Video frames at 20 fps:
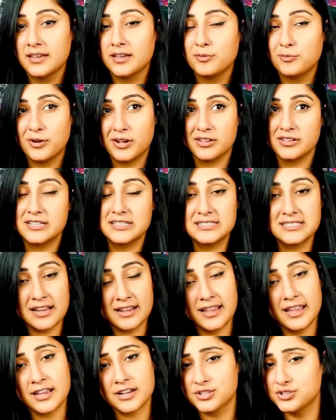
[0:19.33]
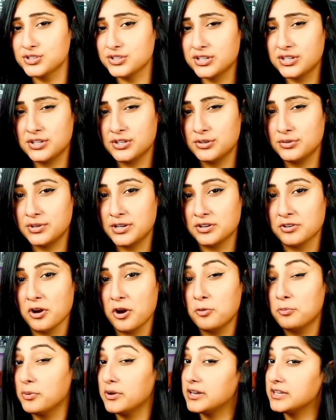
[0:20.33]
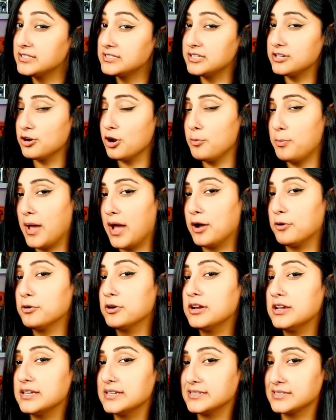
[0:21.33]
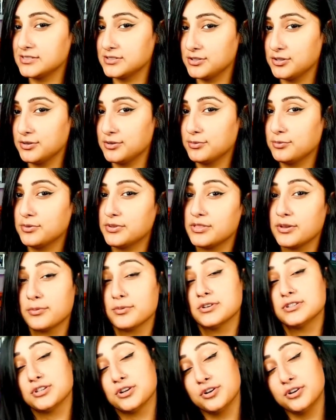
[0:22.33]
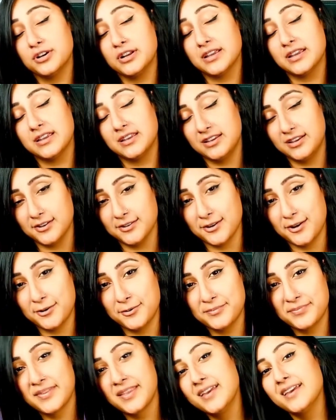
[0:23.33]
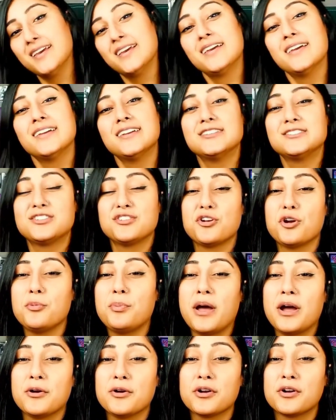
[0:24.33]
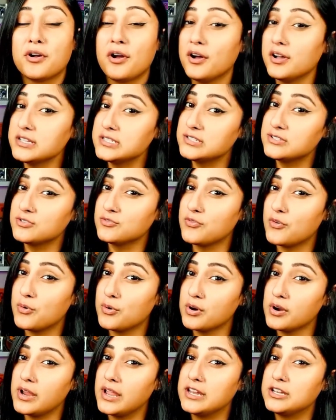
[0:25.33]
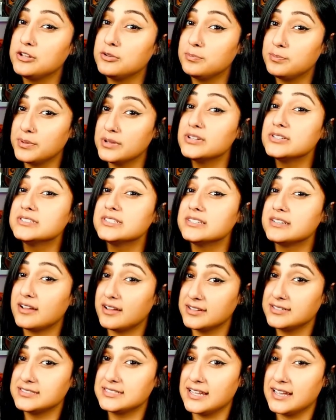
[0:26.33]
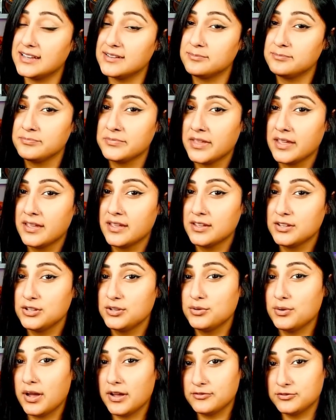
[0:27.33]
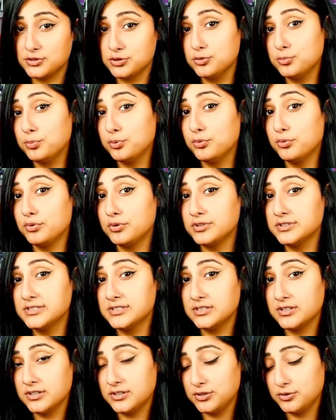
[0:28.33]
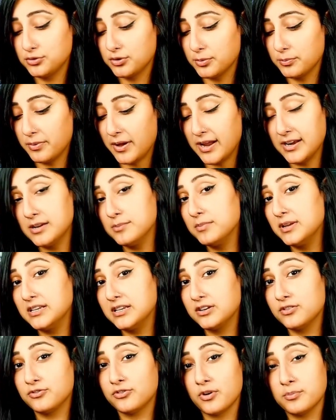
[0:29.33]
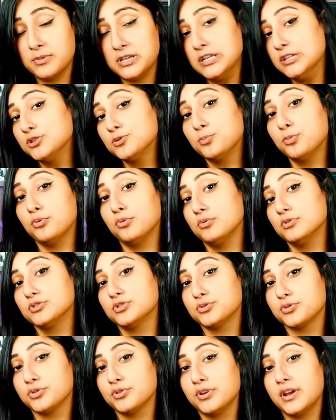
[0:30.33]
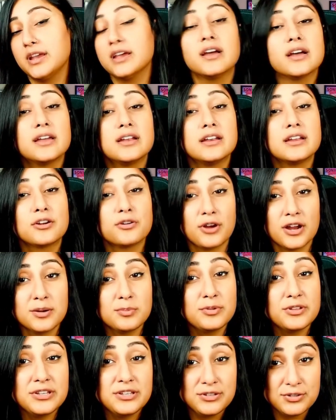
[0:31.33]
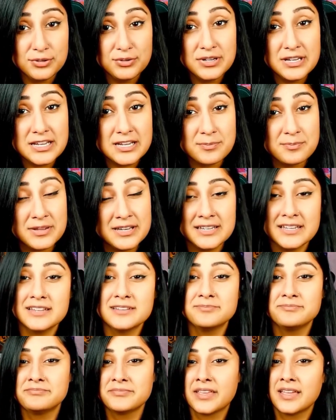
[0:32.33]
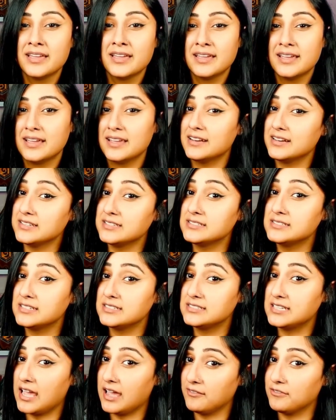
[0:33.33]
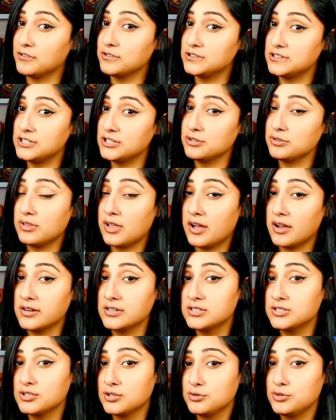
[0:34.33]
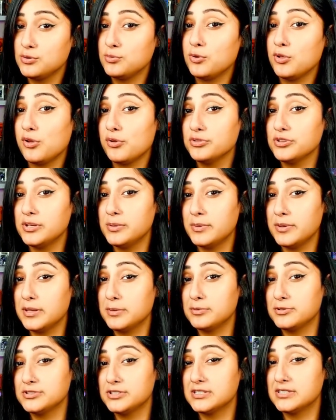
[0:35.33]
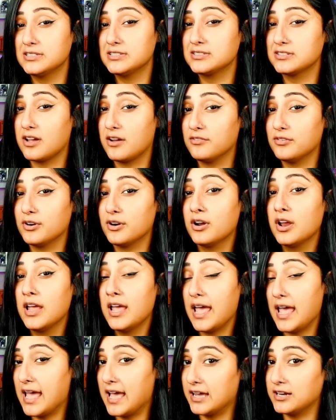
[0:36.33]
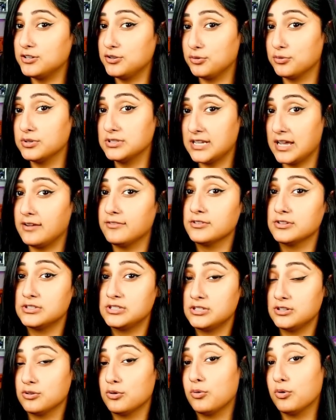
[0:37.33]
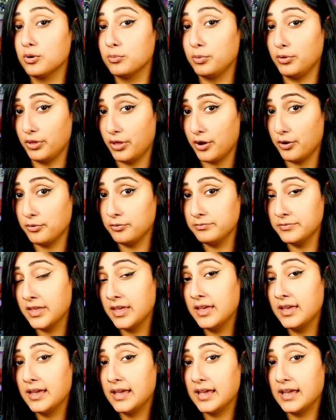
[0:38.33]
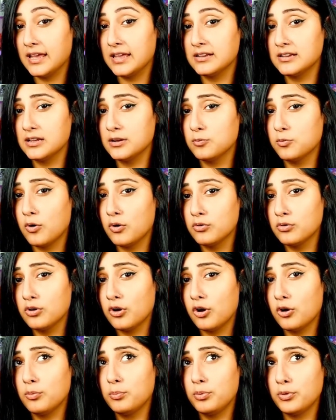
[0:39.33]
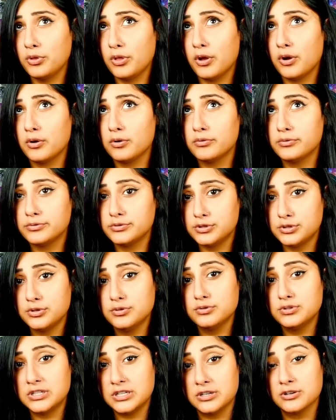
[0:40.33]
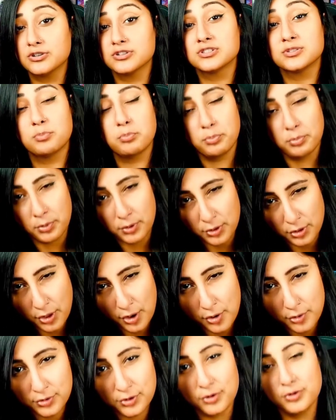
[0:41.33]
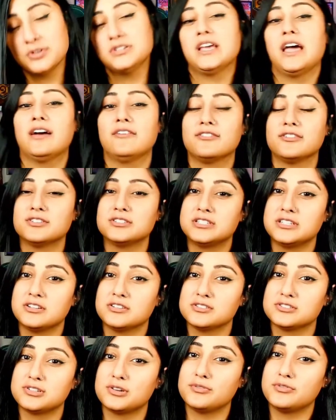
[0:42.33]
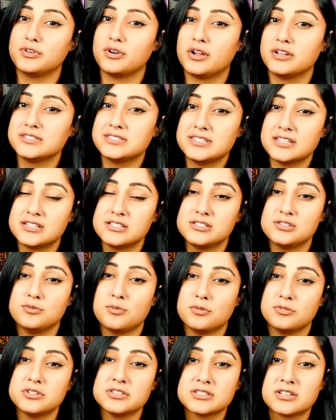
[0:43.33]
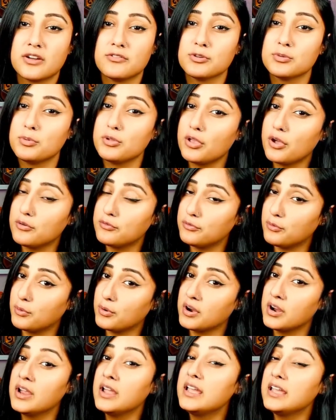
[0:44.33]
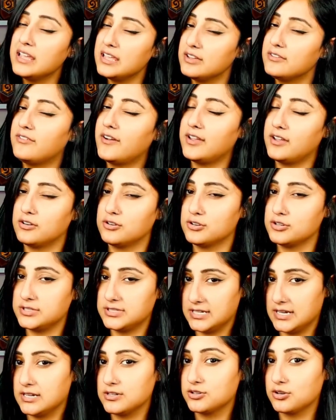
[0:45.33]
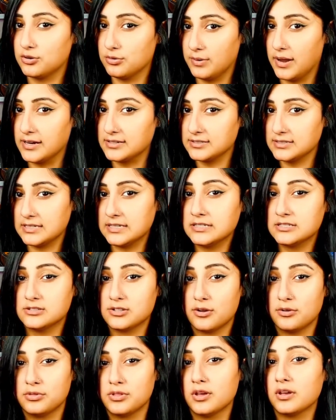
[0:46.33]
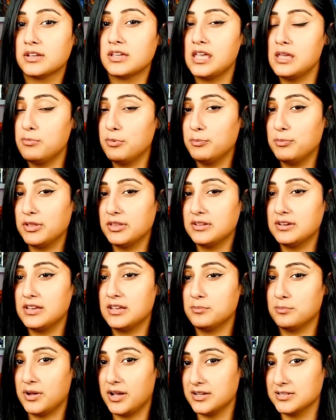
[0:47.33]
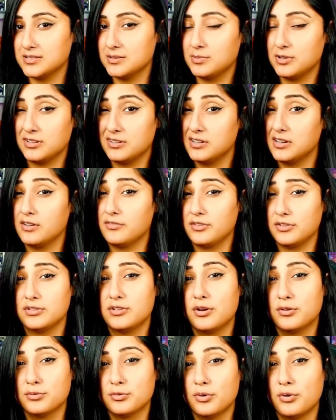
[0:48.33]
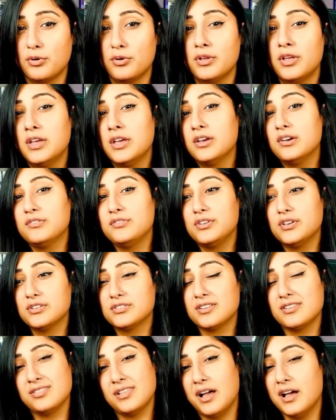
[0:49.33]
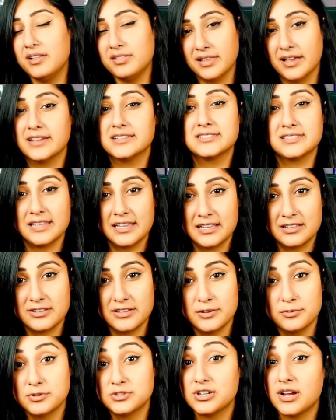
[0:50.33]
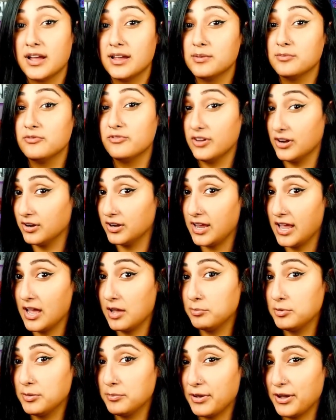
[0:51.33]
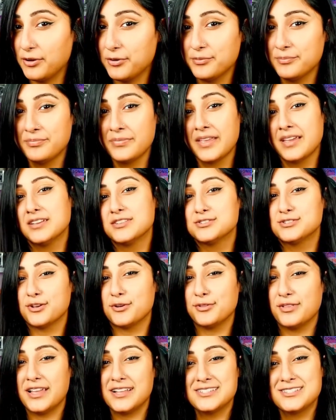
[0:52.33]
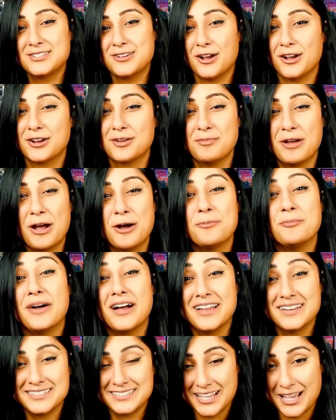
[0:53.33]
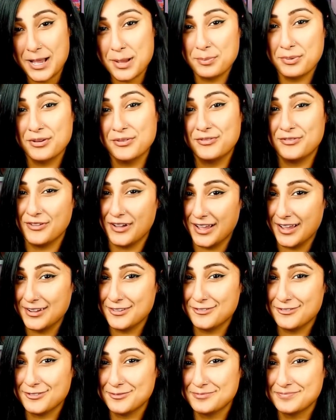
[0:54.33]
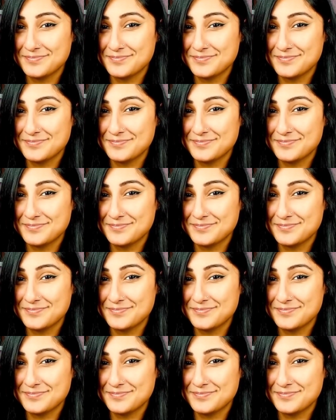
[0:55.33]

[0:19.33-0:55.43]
Well, he's not actually a new hero, but his hero power is new with a returning hero. His hero power costs 4 and you build an undead. You have 2 pools. You combine a minion from each pool to create an incredibly unique minion. It is tavern tier locked, so you will only be able to discover at your tavern tier or below, and it won't go below 2 tiers below your tavern tier. So if you're on 6, you won't discover below 4, if I understand correctly. So the capability and possibility of a low roll feels a lot less likely, which I am very happy about. So let's talk about my top 5.